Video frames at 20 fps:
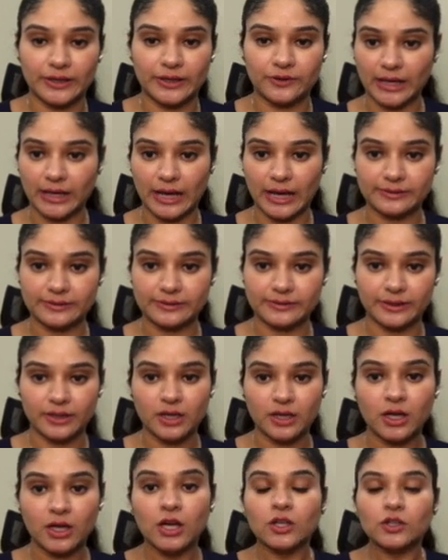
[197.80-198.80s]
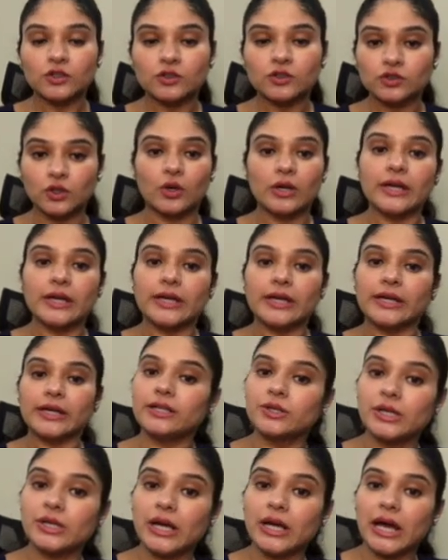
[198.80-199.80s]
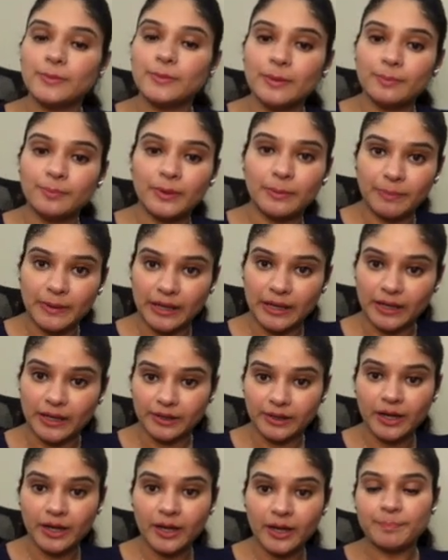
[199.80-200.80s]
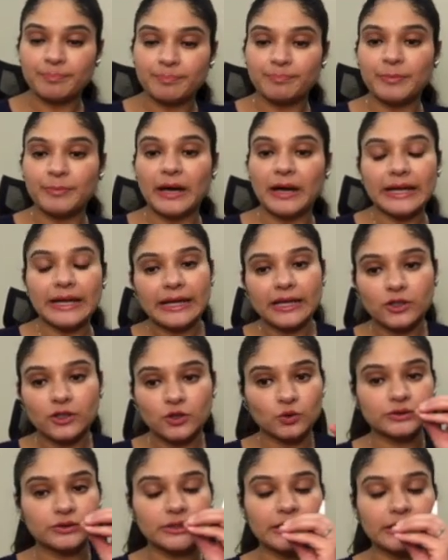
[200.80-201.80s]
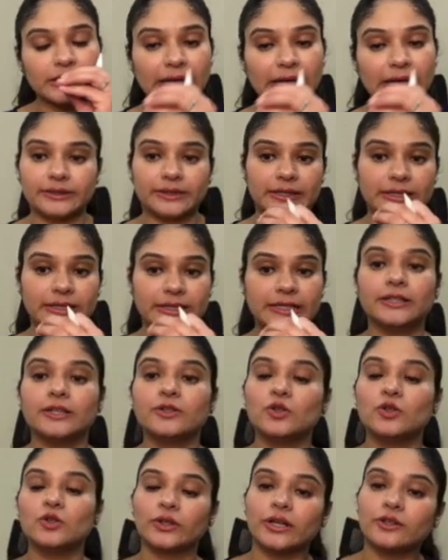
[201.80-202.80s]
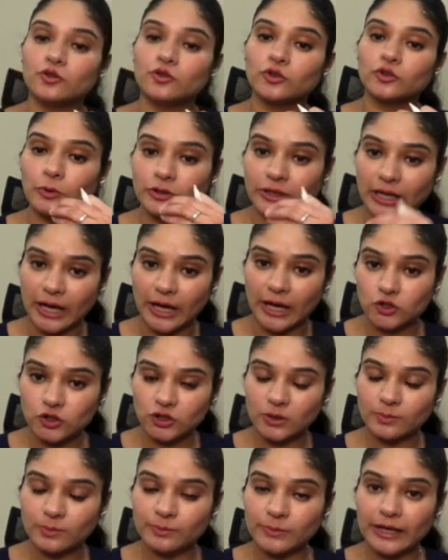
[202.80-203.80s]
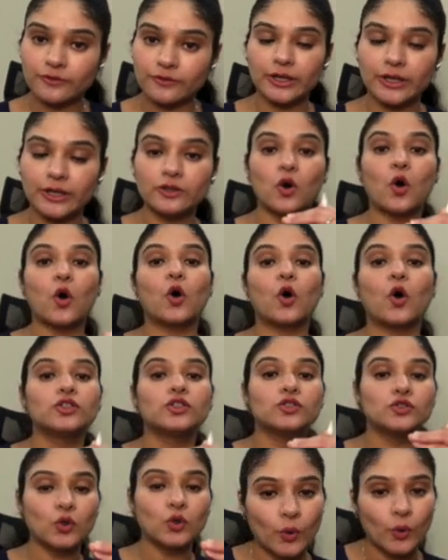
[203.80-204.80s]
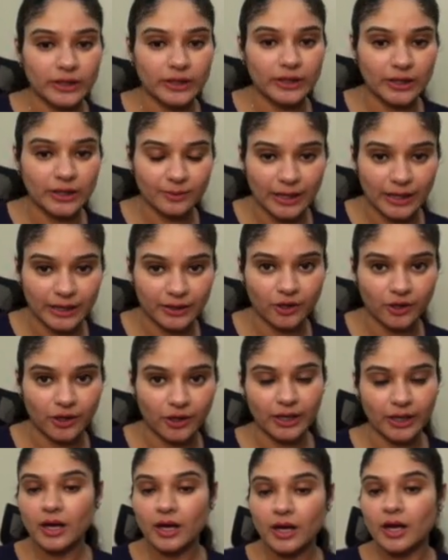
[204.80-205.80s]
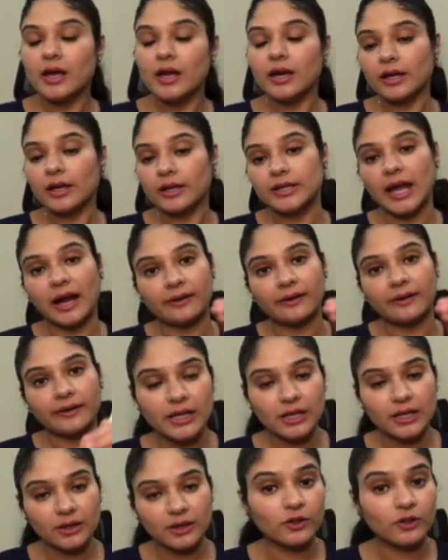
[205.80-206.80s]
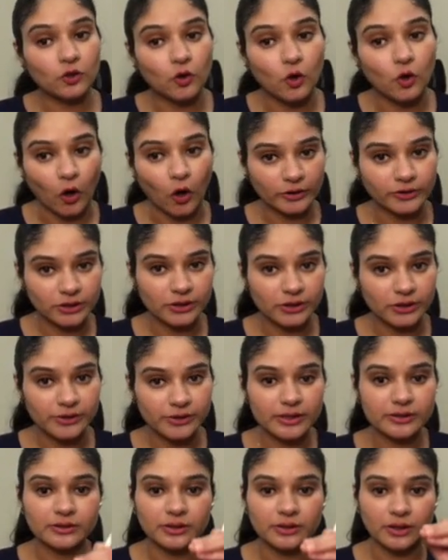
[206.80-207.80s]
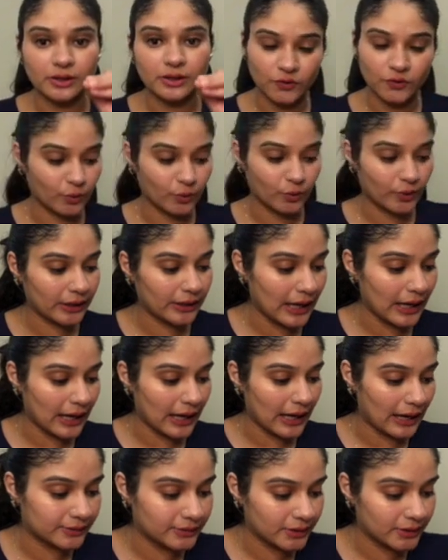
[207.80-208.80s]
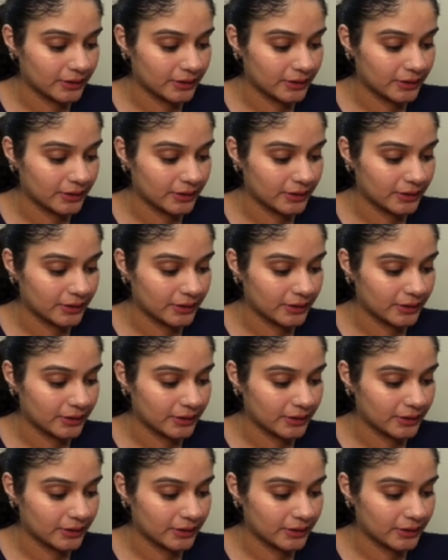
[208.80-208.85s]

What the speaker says: acid. So it can be prepared by using anything. Either you can use potassium nitrate or sodium nitrate, reacting it with concentrated sulfuric acid